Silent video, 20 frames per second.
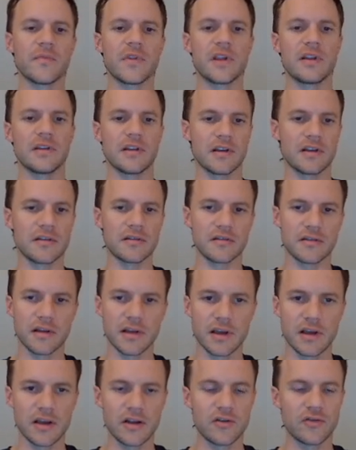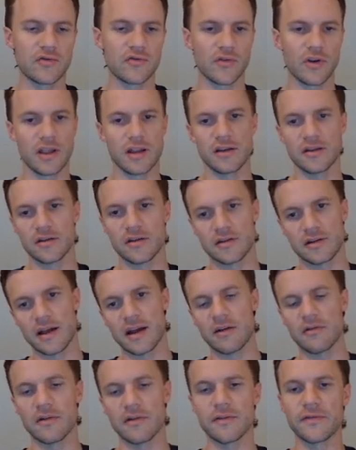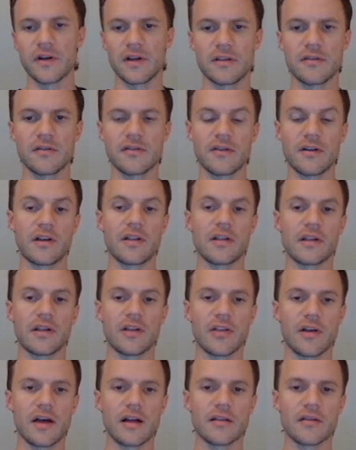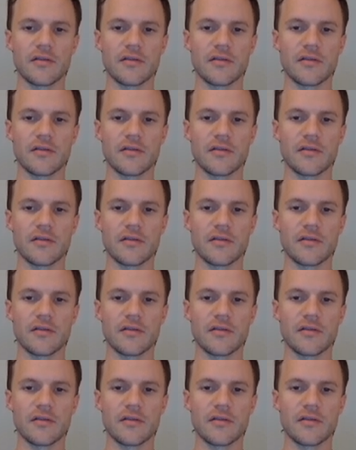it didn't drain your DAO of funds or anything like that.